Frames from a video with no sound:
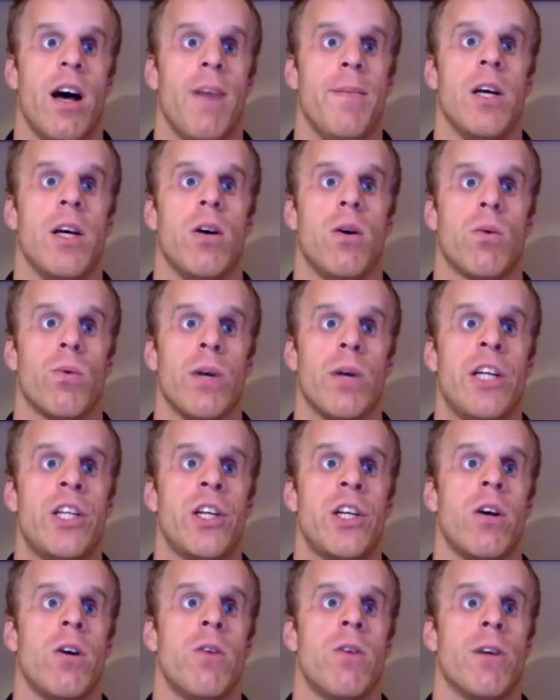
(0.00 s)
he'll
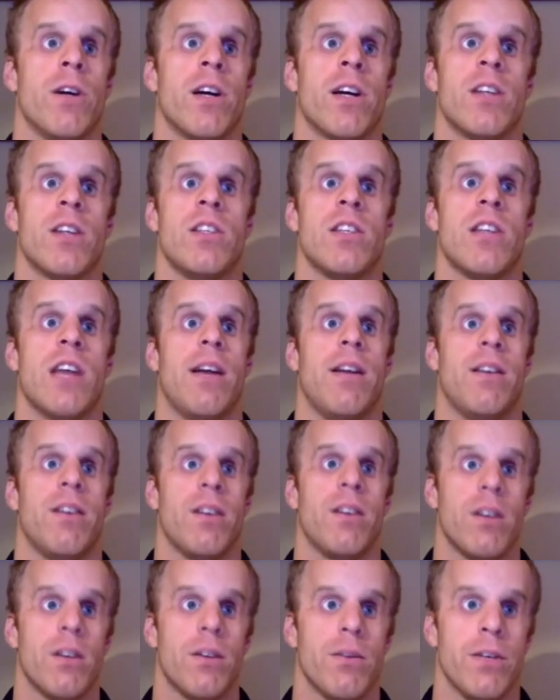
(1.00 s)
reach over, cause he's got
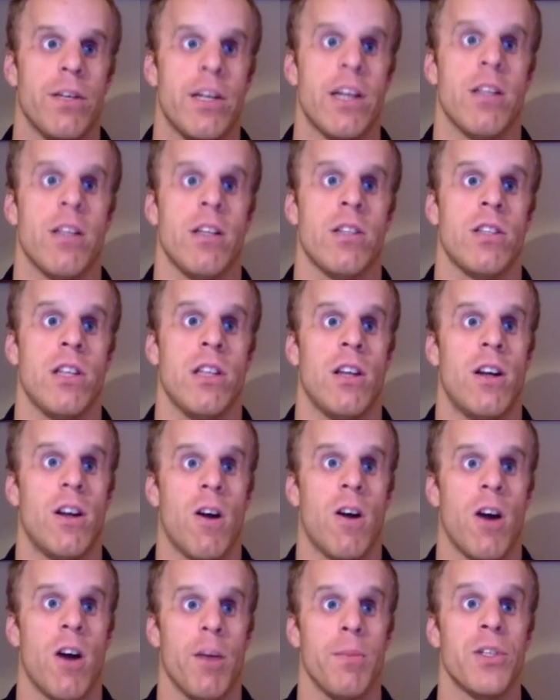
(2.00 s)
ridiculously long
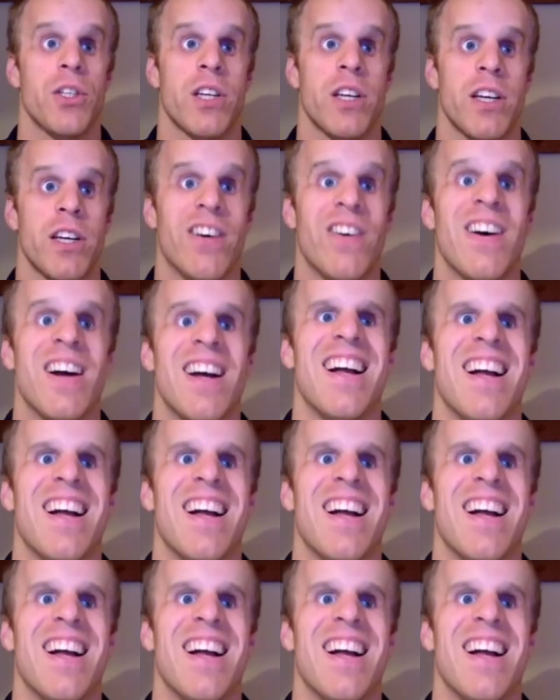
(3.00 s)
arms too.